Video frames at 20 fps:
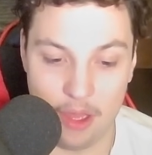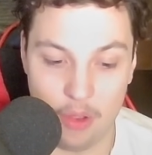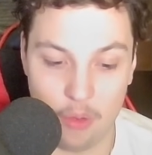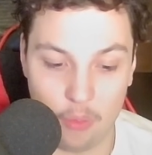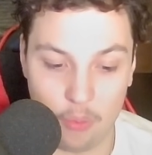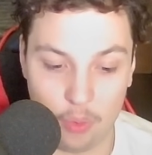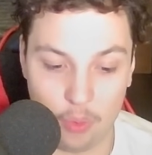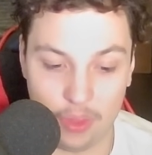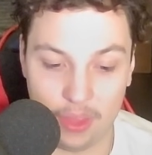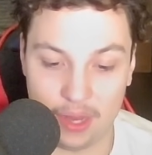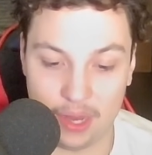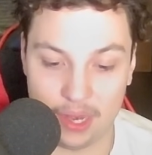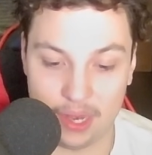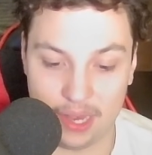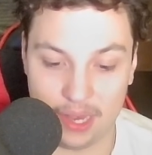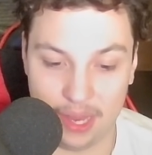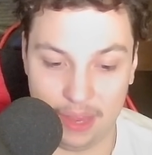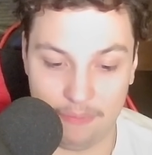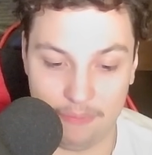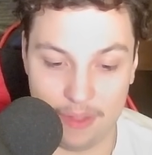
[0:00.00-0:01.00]
really good
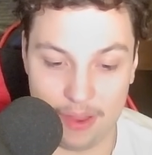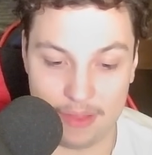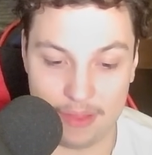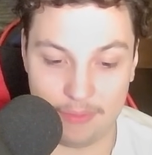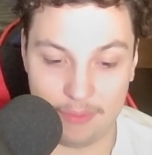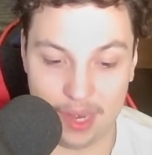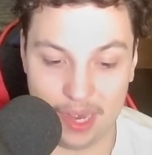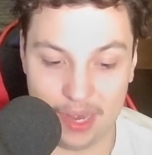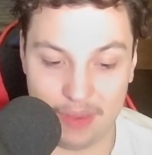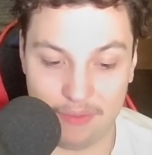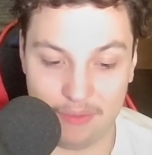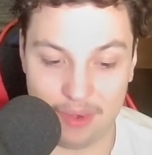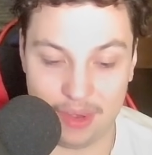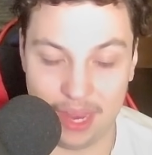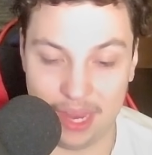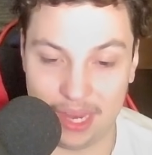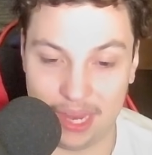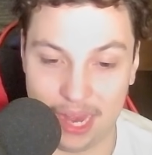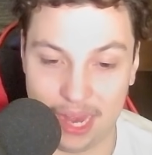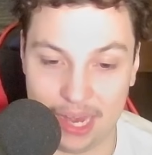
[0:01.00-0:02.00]
defense. We didn't even
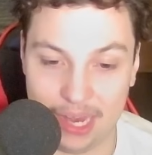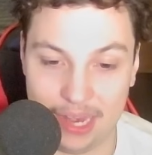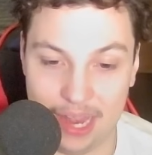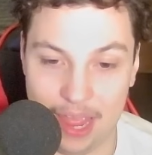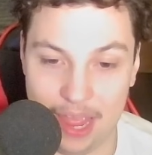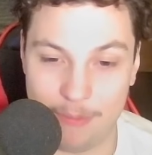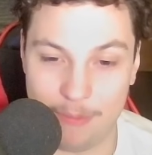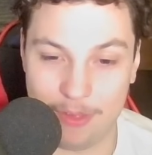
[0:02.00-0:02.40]
take any damage.